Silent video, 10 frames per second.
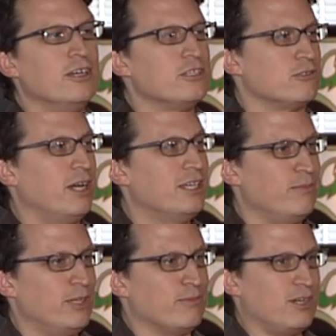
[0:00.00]
So I
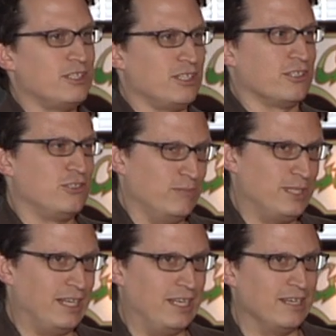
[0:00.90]
come into projects to
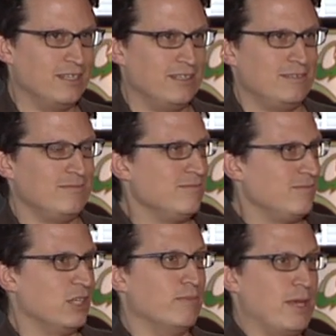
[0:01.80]
be,
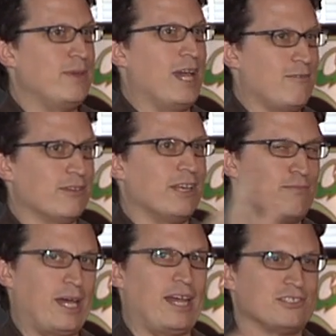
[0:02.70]
maybe after
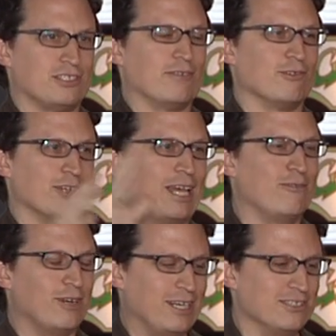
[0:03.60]
they've passed several
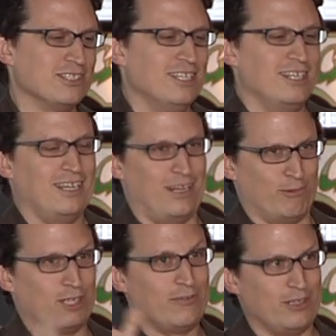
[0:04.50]
gateways and
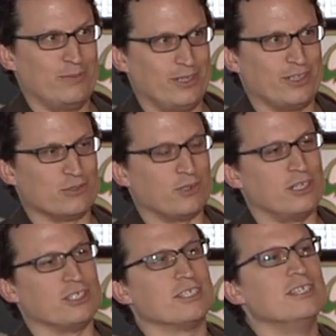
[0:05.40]
we're definitely building this
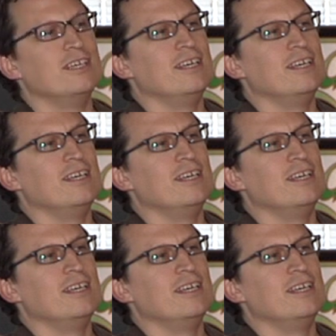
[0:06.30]
project,